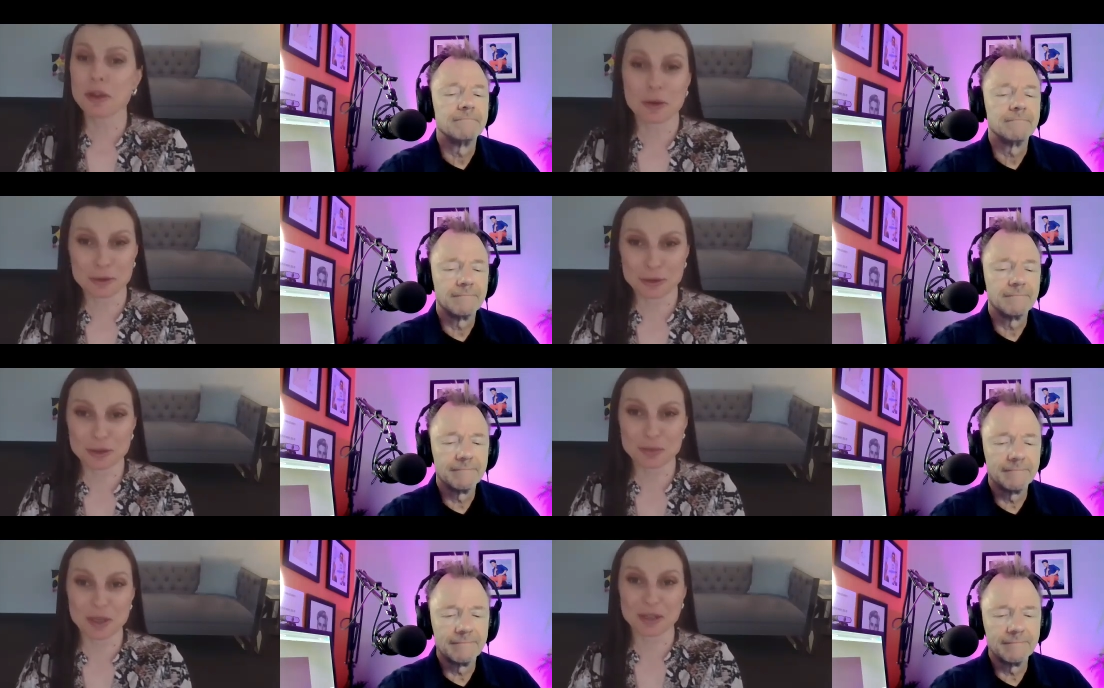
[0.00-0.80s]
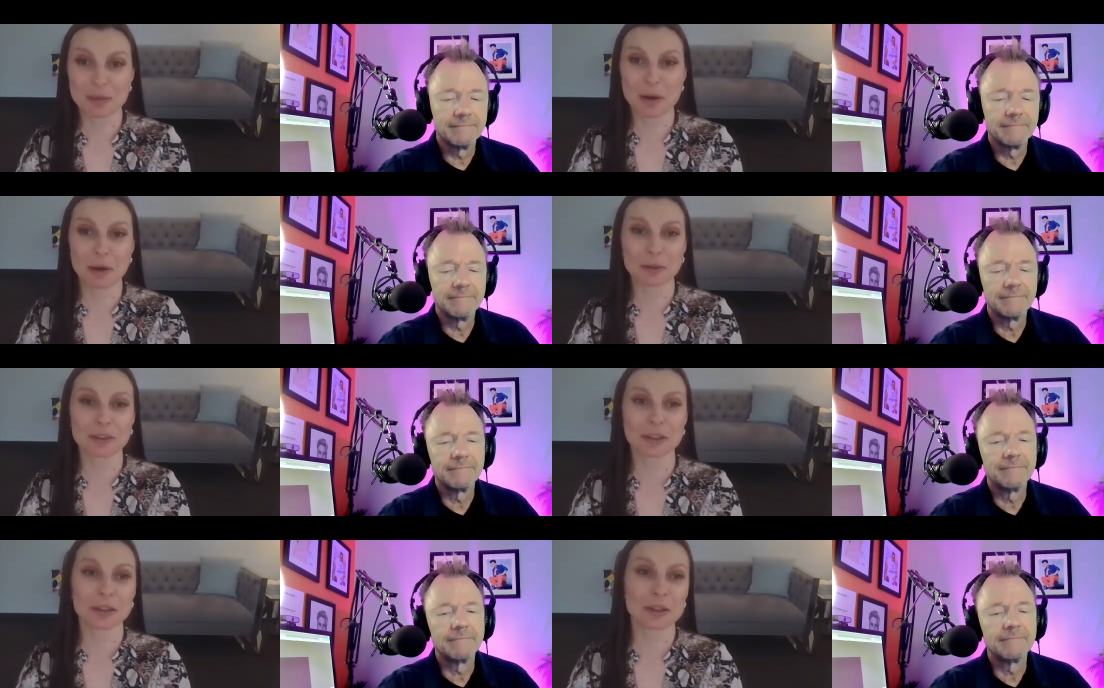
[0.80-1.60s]
Speaker 1: We also speak
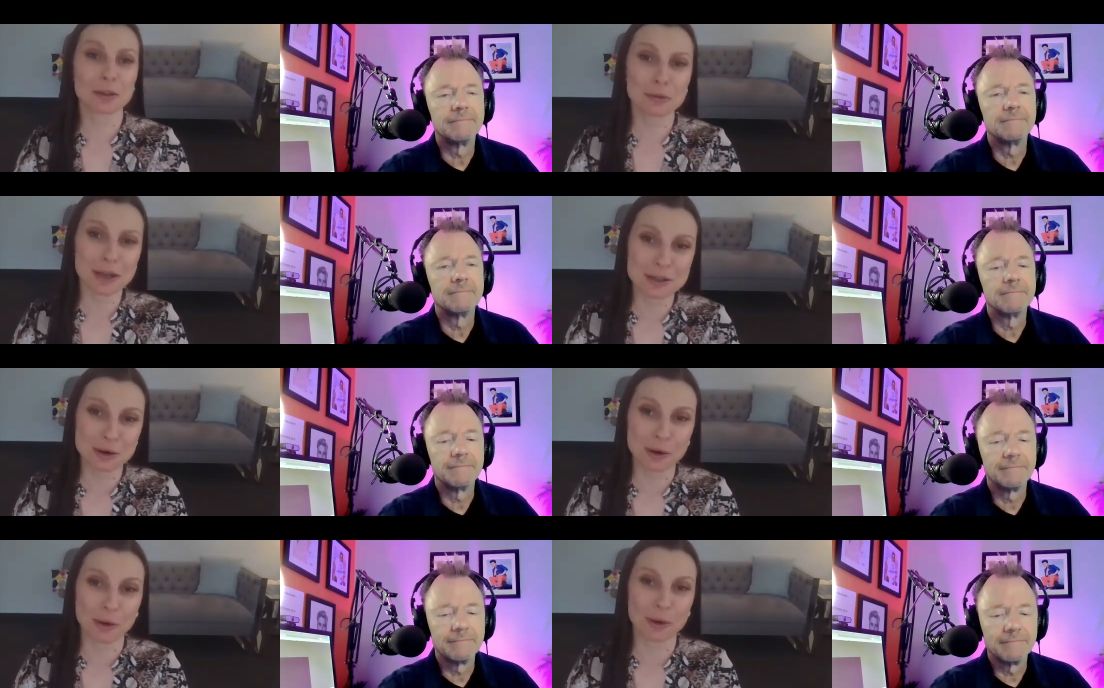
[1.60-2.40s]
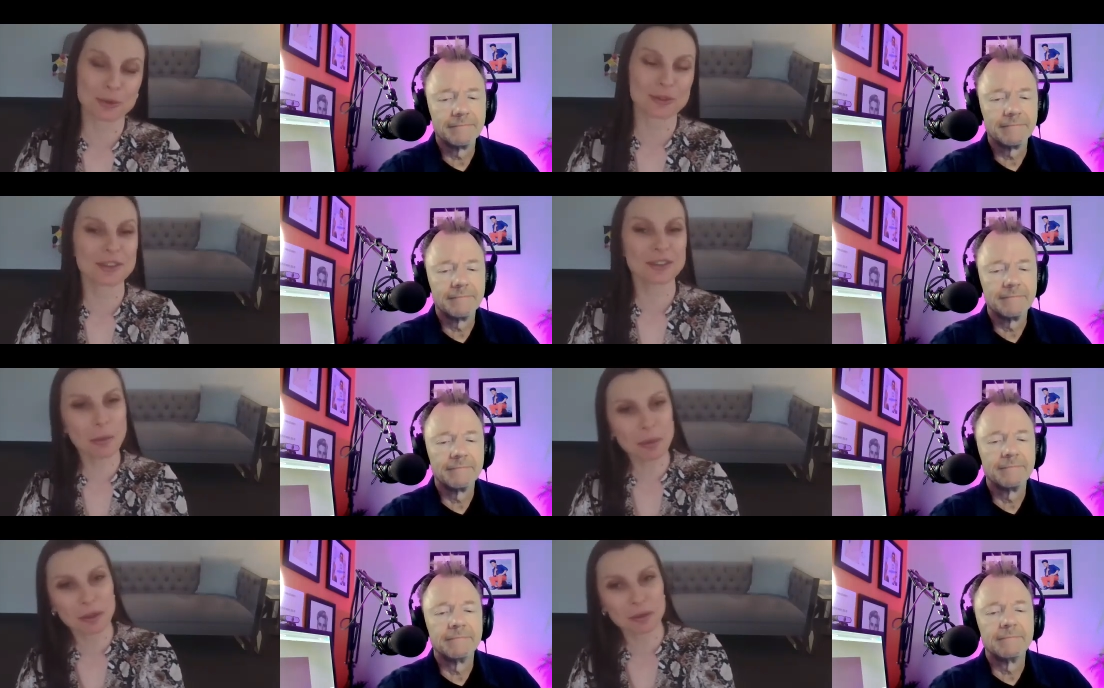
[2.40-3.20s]
about uh, threshold,
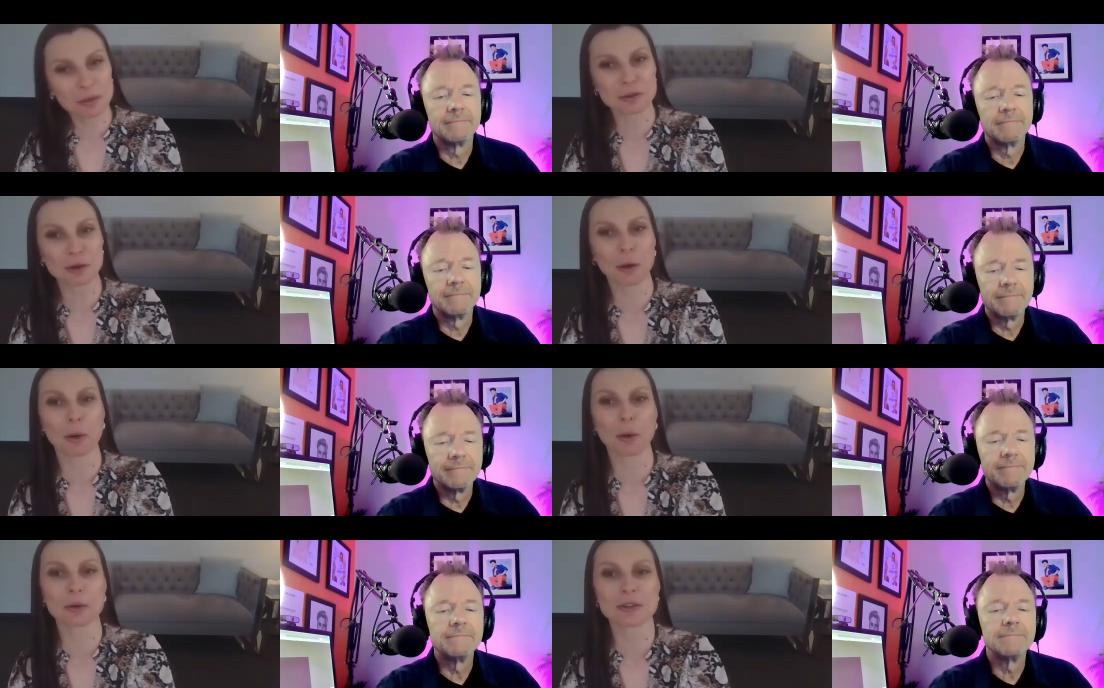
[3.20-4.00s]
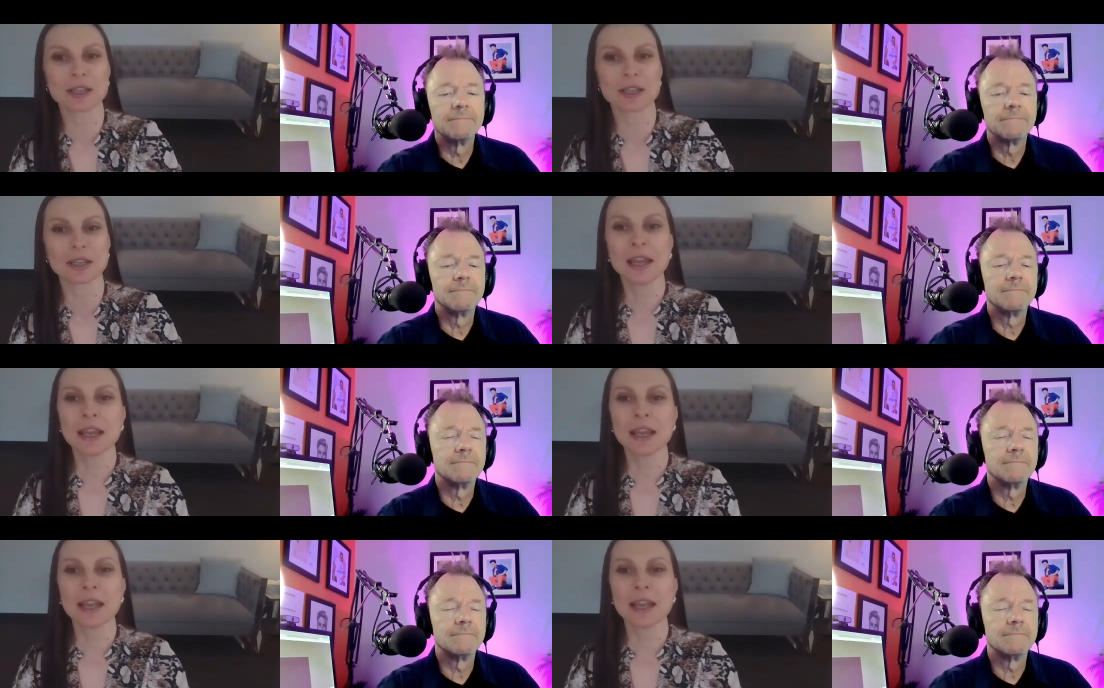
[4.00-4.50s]
sub threshold.